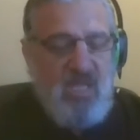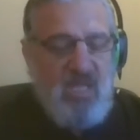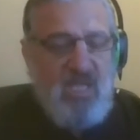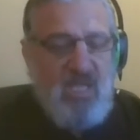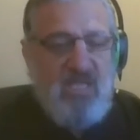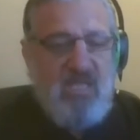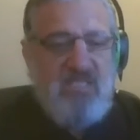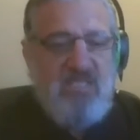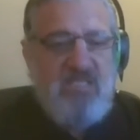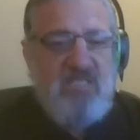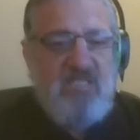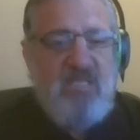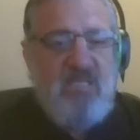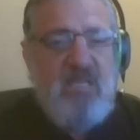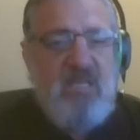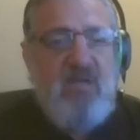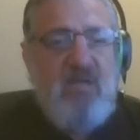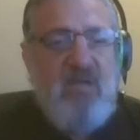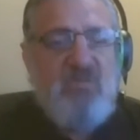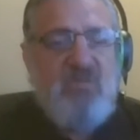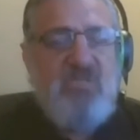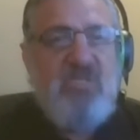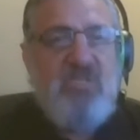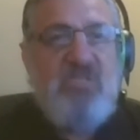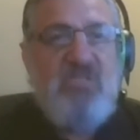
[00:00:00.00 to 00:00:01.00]
is this
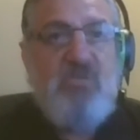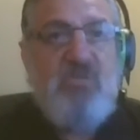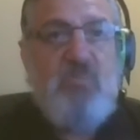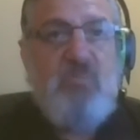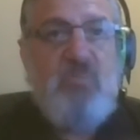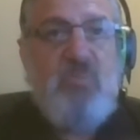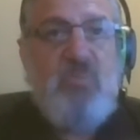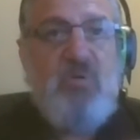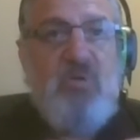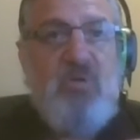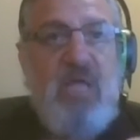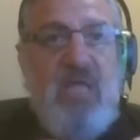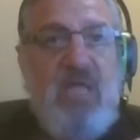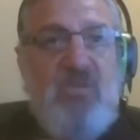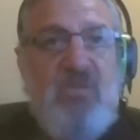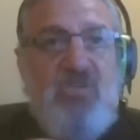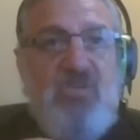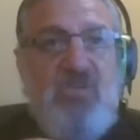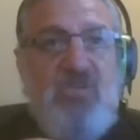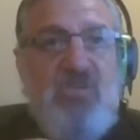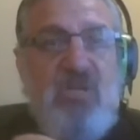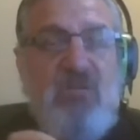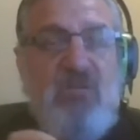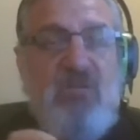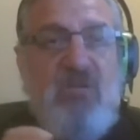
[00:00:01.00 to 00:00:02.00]
allows us to put
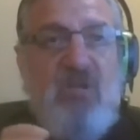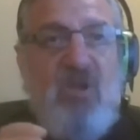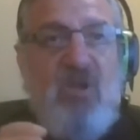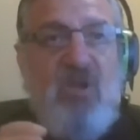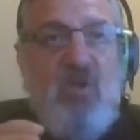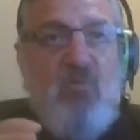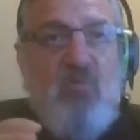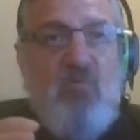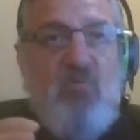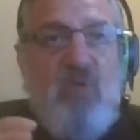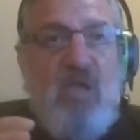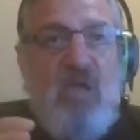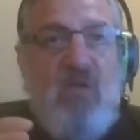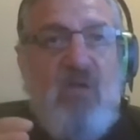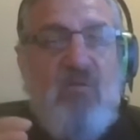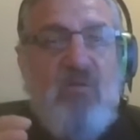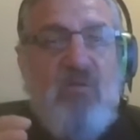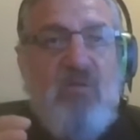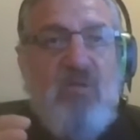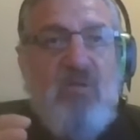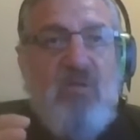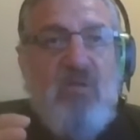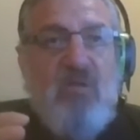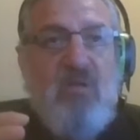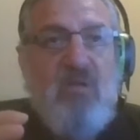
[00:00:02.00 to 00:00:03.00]
engineering around
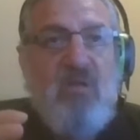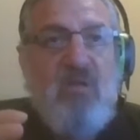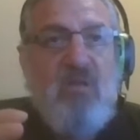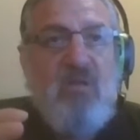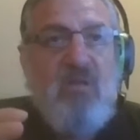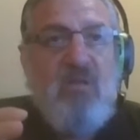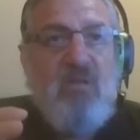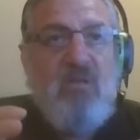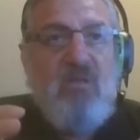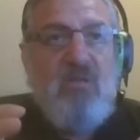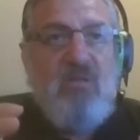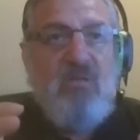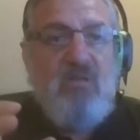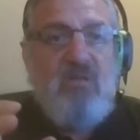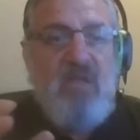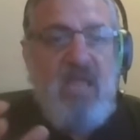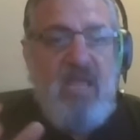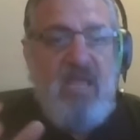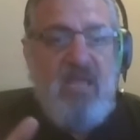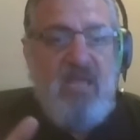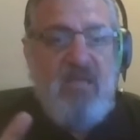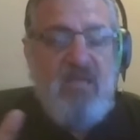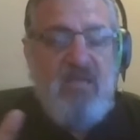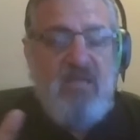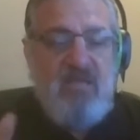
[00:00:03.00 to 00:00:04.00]
the
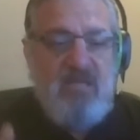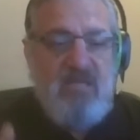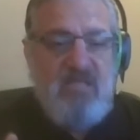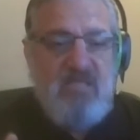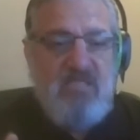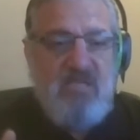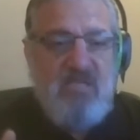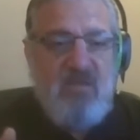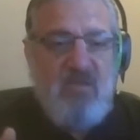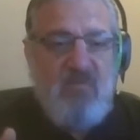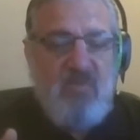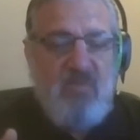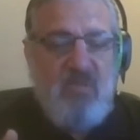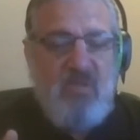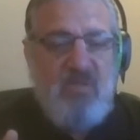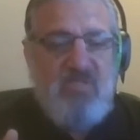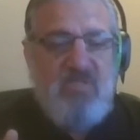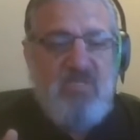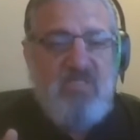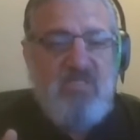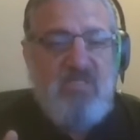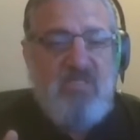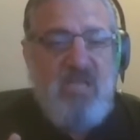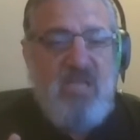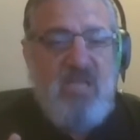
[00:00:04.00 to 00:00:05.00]
NAND itself, because
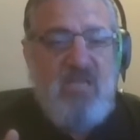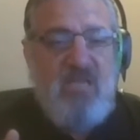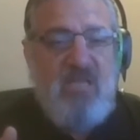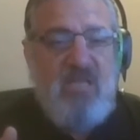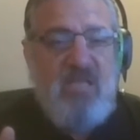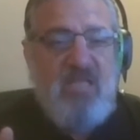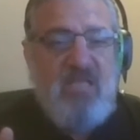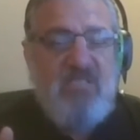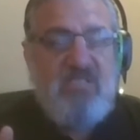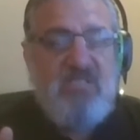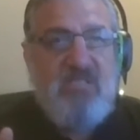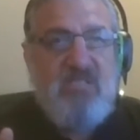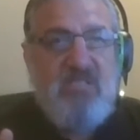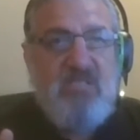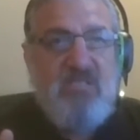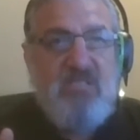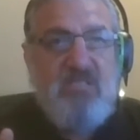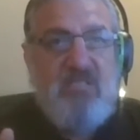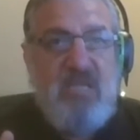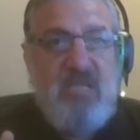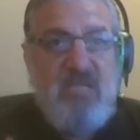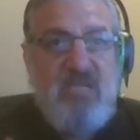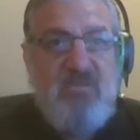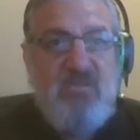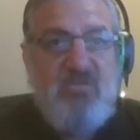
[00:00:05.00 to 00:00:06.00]
as NAND gets
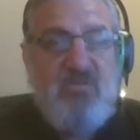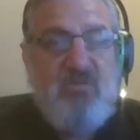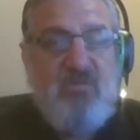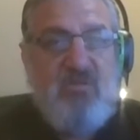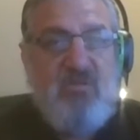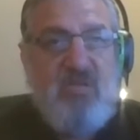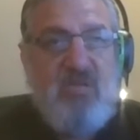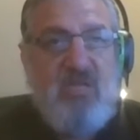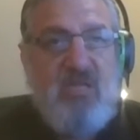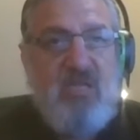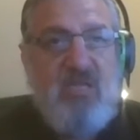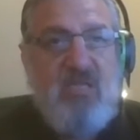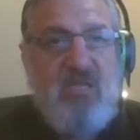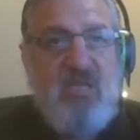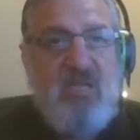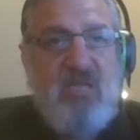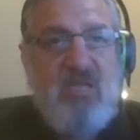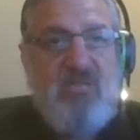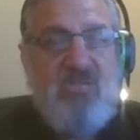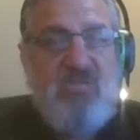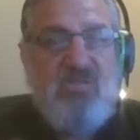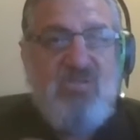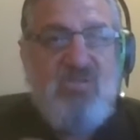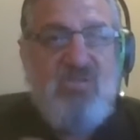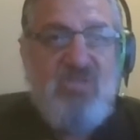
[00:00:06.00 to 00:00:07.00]
denser, it
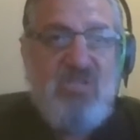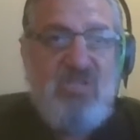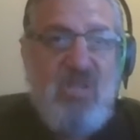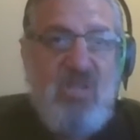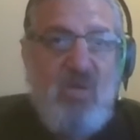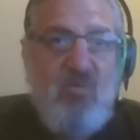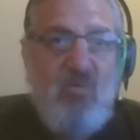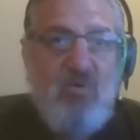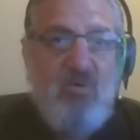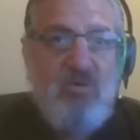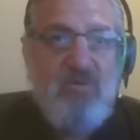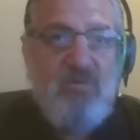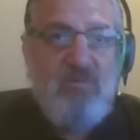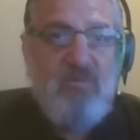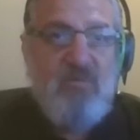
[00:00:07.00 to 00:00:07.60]
gets slower,